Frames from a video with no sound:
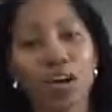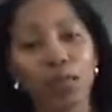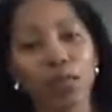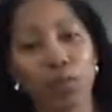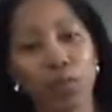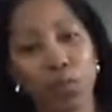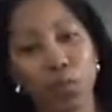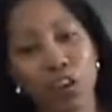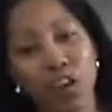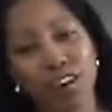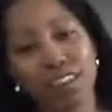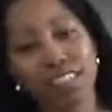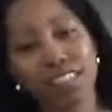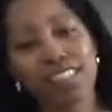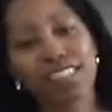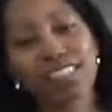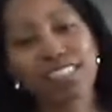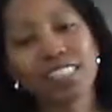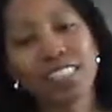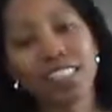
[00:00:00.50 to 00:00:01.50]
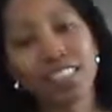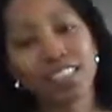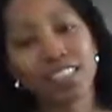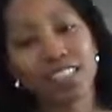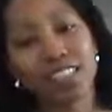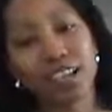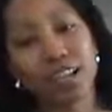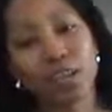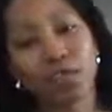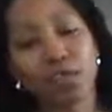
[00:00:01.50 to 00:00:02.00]
everyone, it's
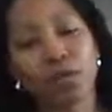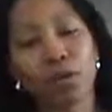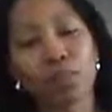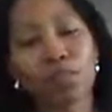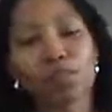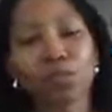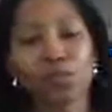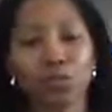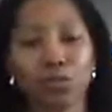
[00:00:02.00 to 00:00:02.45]
Lisa from